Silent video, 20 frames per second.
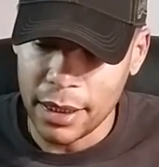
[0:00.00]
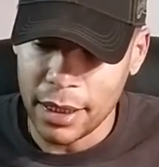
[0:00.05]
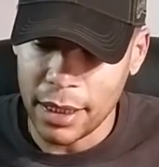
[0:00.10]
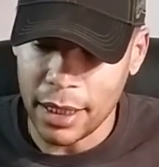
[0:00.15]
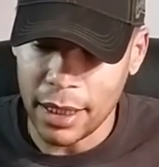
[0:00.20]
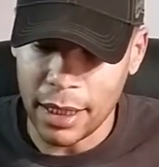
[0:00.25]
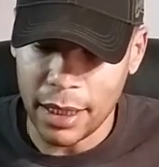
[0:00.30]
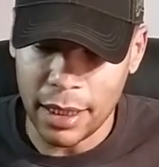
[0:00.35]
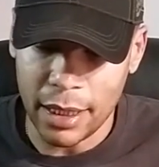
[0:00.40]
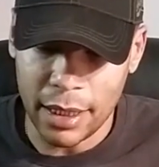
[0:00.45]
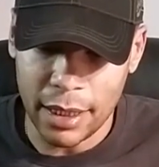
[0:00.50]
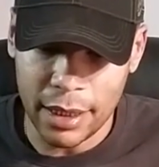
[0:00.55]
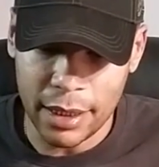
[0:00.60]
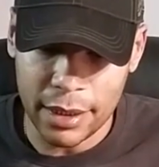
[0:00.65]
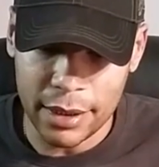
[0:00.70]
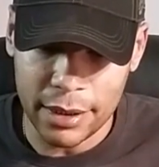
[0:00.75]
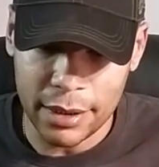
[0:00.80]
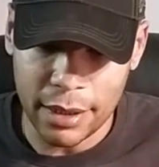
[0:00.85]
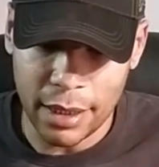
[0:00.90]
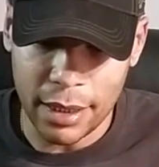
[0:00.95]

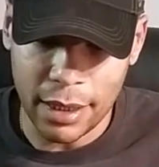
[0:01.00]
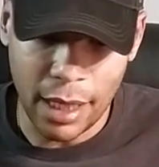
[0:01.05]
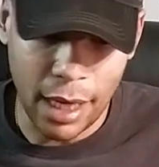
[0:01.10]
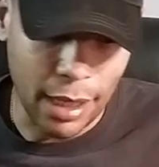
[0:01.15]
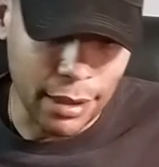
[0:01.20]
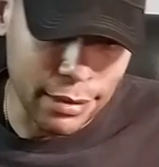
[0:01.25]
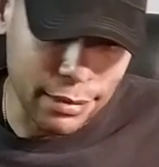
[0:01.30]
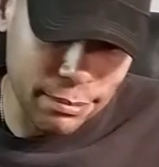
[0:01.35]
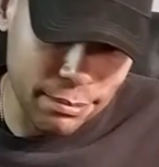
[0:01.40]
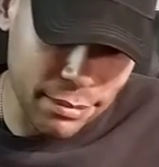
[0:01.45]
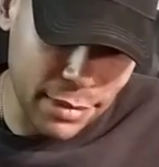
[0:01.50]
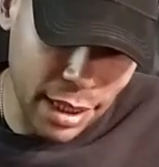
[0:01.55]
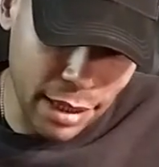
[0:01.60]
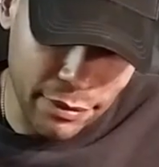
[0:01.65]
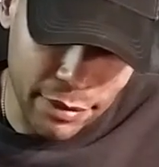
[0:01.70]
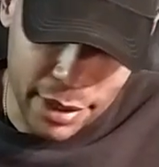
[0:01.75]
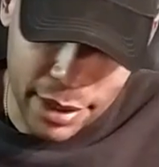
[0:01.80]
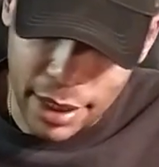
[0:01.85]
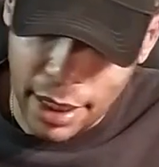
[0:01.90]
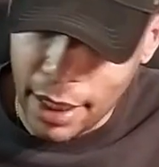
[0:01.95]
So I'll
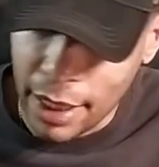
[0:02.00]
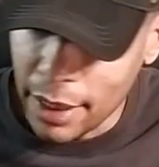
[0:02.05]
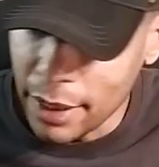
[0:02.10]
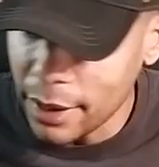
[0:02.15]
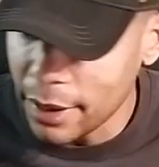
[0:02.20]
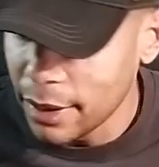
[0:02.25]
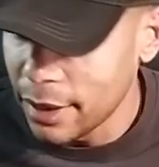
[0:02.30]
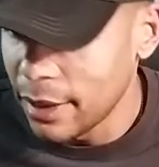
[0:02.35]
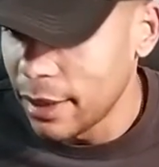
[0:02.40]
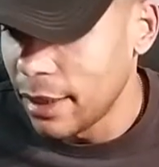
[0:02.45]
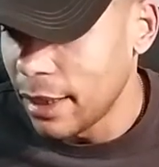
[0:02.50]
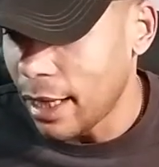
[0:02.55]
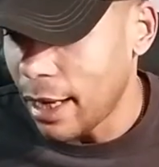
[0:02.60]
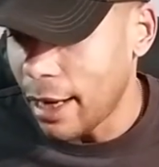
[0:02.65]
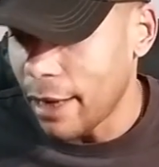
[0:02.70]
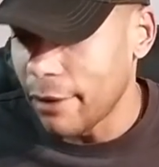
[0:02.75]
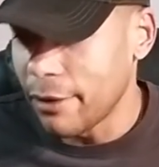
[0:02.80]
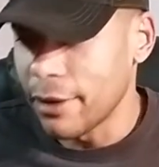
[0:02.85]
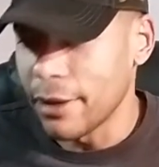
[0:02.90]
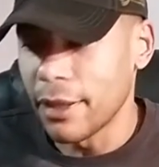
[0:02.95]
give it that.
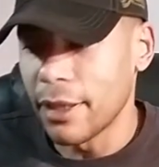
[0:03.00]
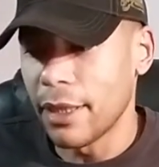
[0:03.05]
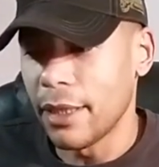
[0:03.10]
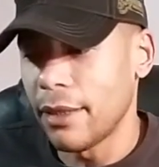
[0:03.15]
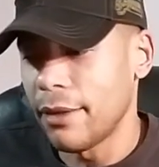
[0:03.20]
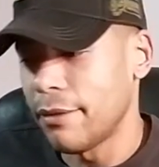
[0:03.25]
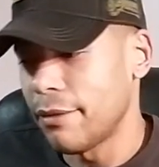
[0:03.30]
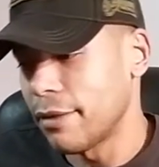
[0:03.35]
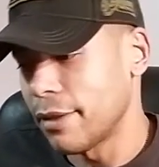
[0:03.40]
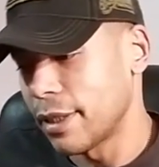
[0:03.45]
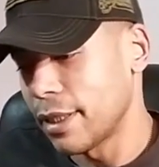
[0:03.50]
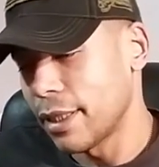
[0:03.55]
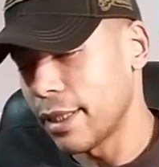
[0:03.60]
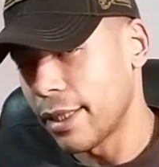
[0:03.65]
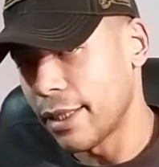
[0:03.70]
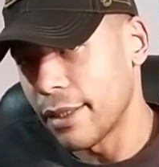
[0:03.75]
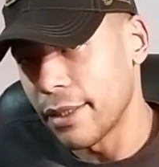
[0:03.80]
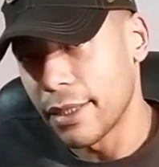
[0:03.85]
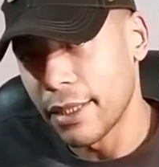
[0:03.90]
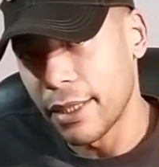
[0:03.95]
Eye relief and
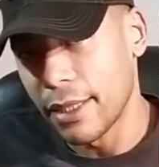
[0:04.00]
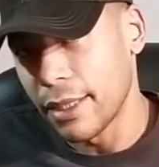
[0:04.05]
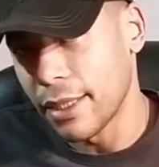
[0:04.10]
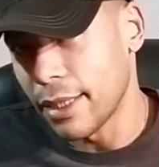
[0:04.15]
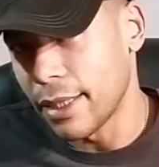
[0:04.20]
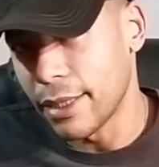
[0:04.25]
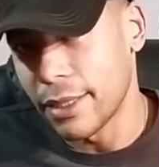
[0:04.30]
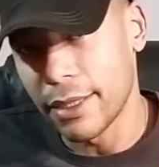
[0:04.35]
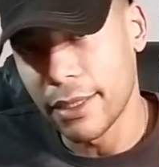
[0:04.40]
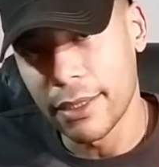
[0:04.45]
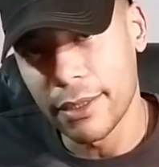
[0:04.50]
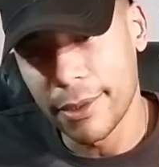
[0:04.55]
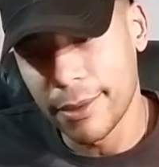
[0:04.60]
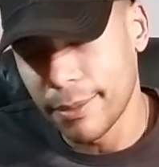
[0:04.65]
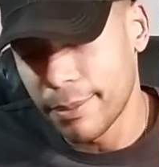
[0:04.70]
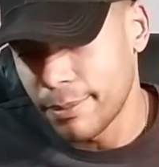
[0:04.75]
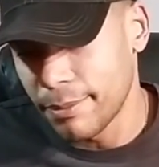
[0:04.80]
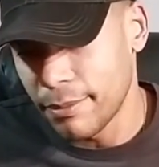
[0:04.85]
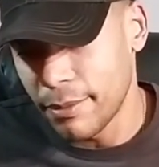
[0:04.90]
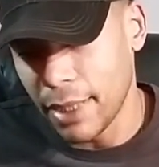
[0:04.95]
clarity, that's,
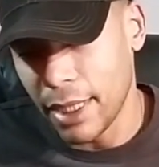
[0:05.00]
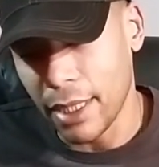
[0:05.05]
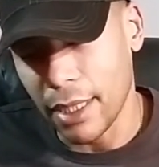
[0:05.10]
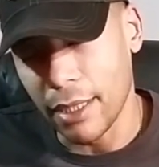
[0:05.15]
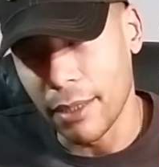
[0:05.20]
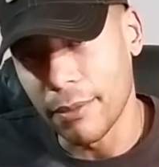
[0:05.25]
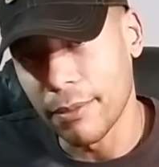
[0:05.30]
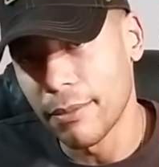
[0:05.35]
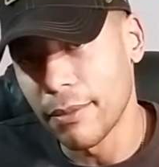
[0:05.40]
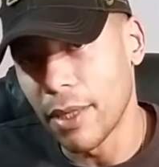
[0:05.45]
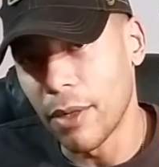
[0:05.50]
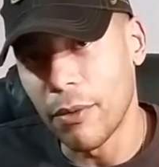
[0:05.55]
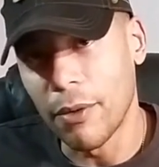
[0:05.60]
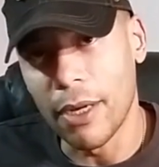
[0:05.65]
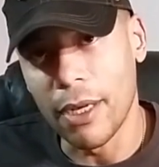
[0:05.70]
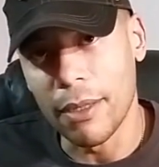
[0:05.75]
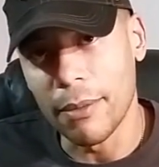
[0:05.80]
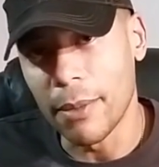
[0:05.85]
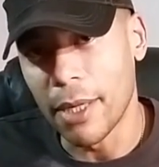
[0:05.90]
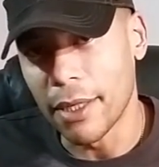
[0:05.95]
you know, a
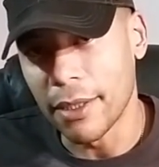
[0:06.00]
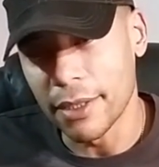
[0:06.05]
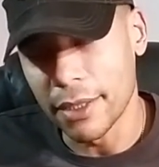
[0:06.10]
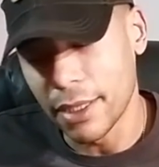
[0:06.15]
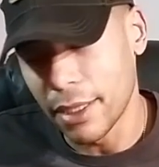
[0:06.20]
Walmart